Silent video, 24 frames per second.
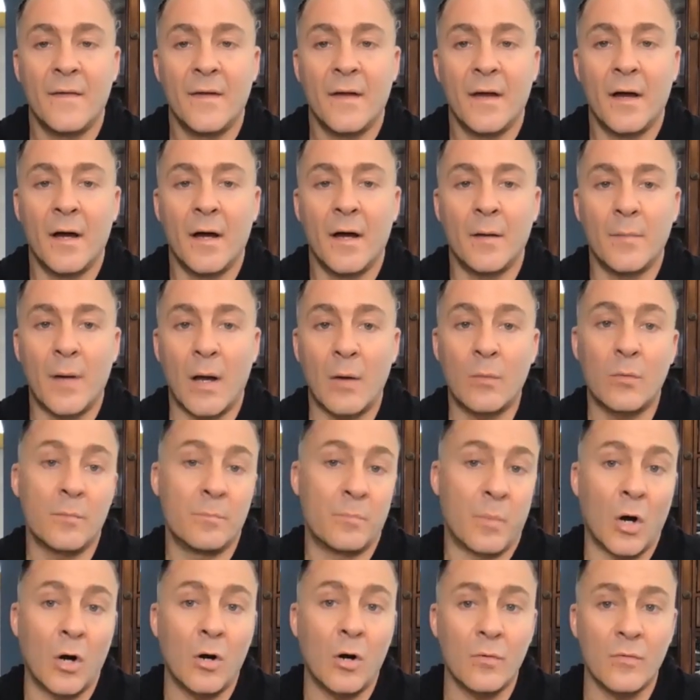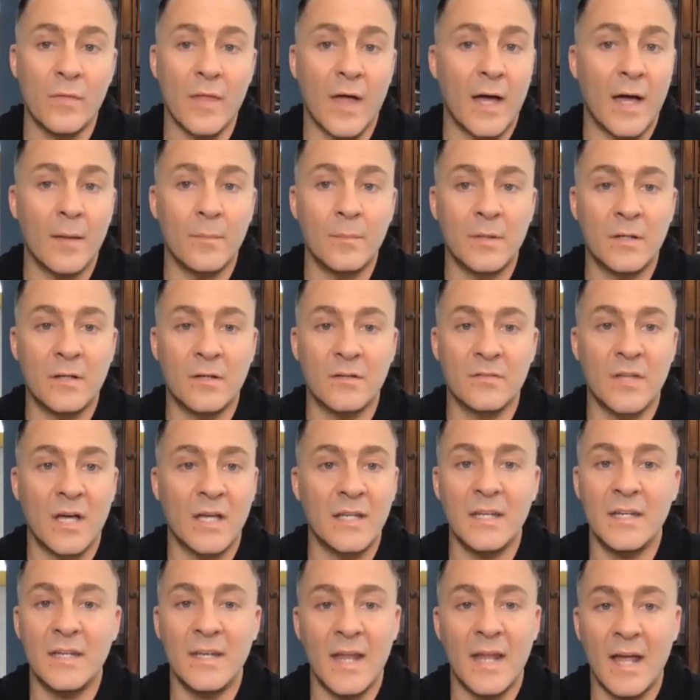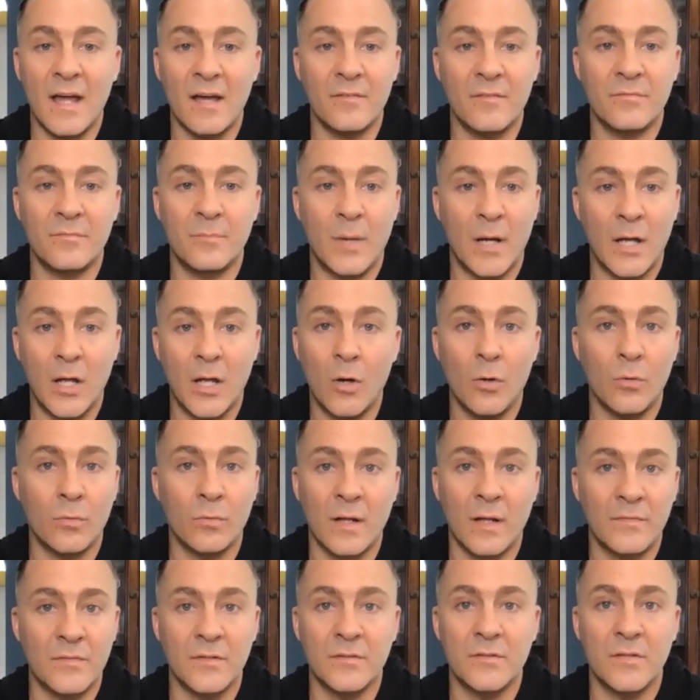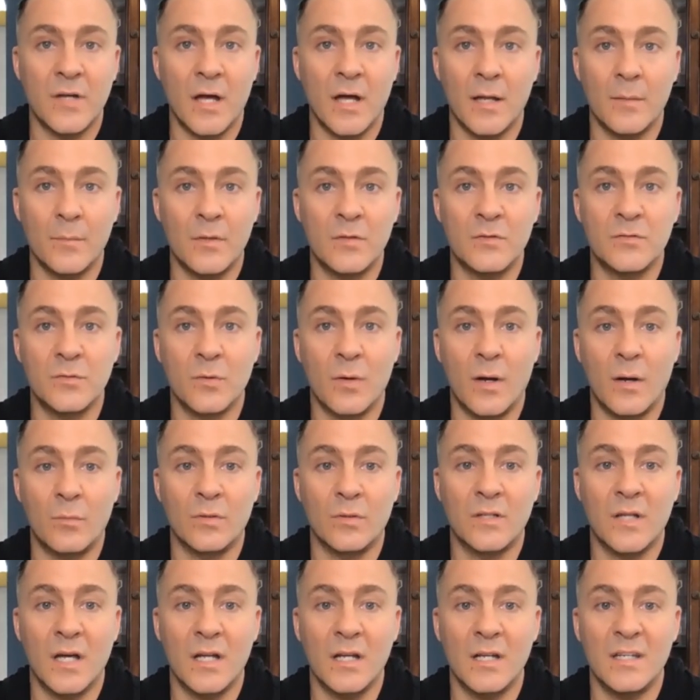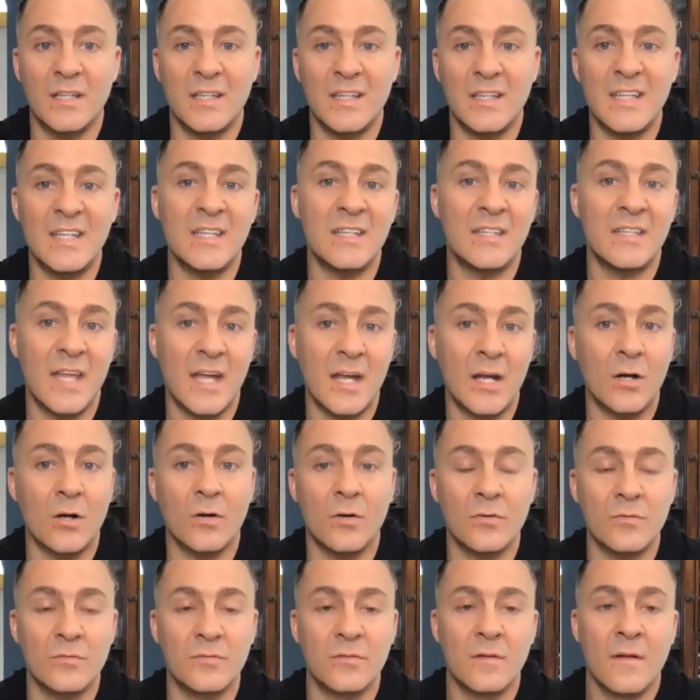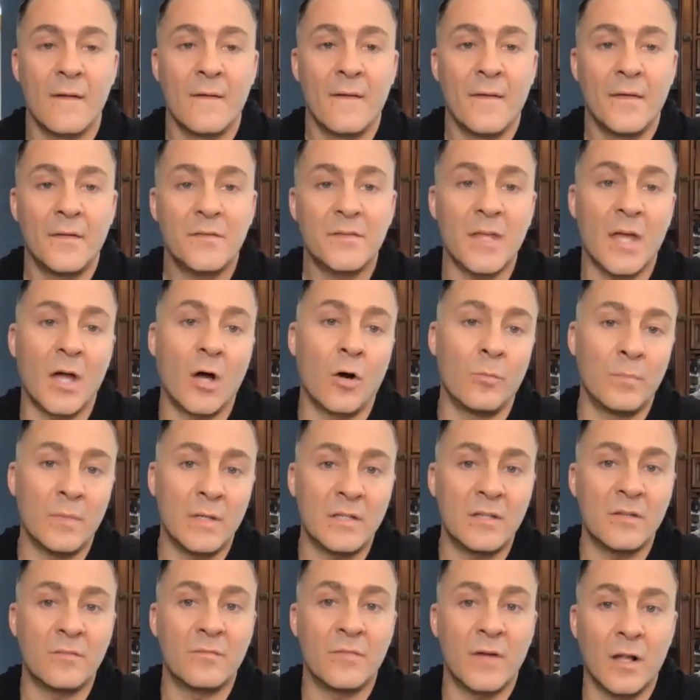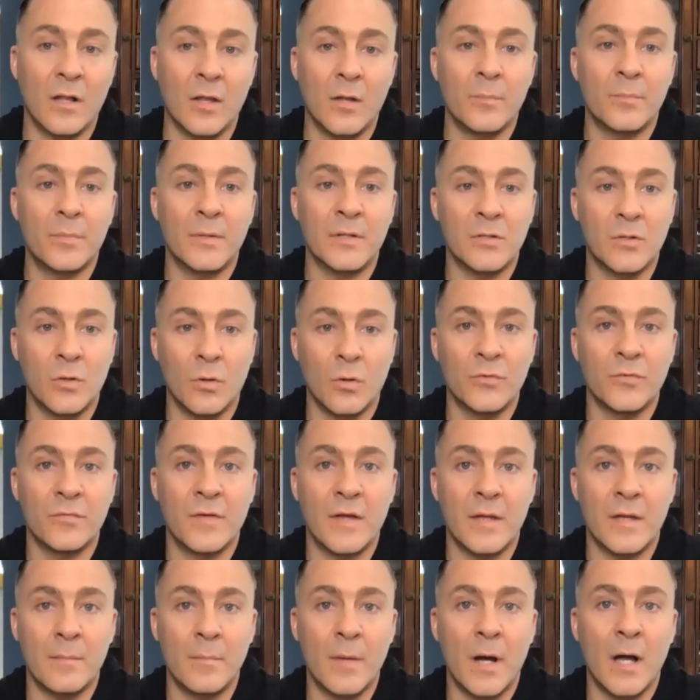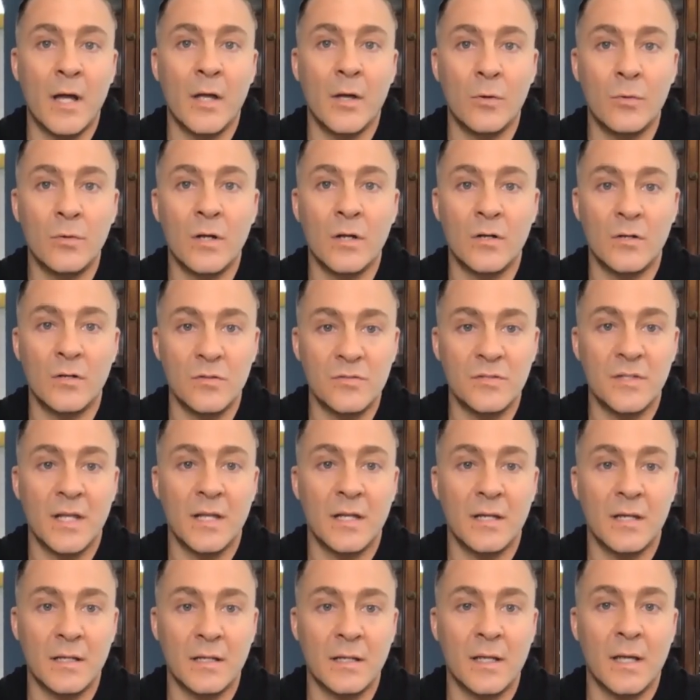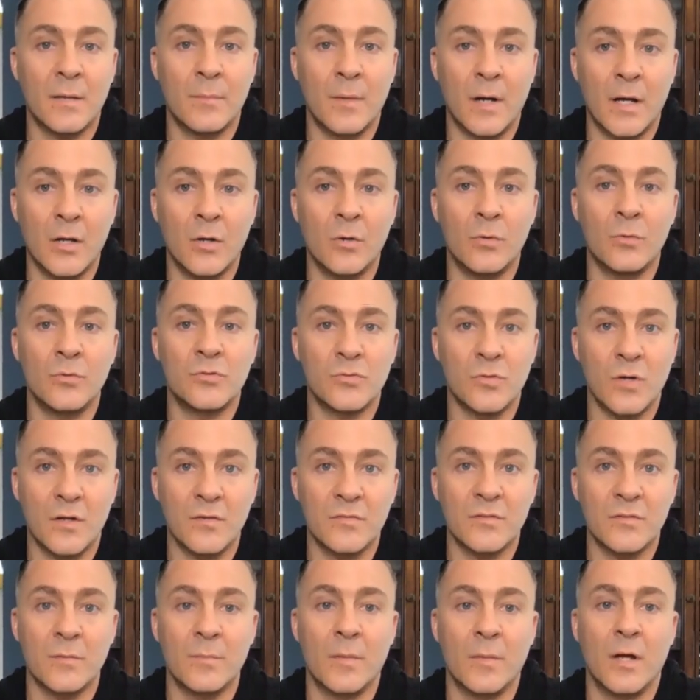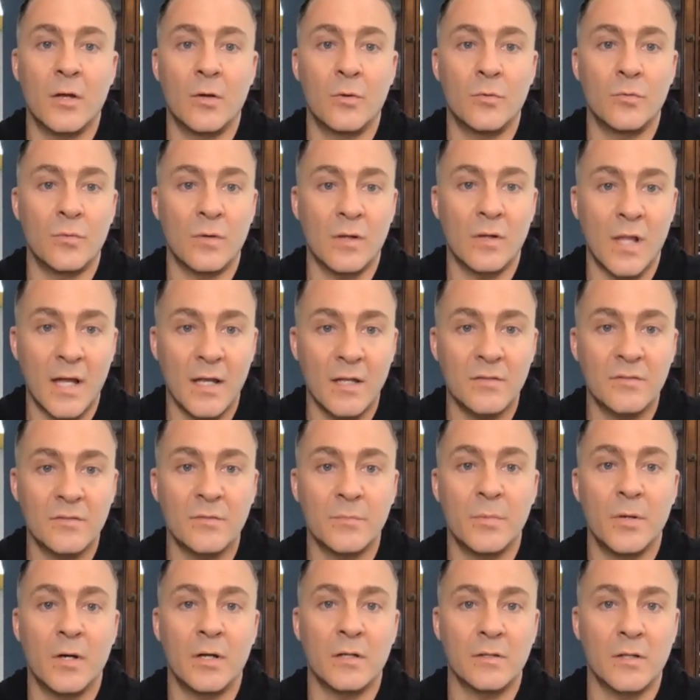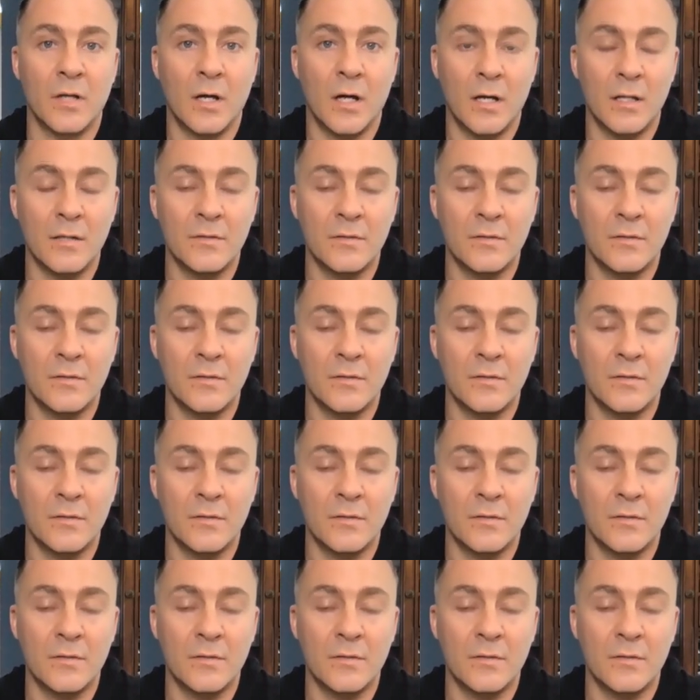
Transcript: I would borrow that, because I didn't have my own at the time. And so I would kind of need theirs to help me develop and cultivate my own understanding and my own trust and my own reliance upon God.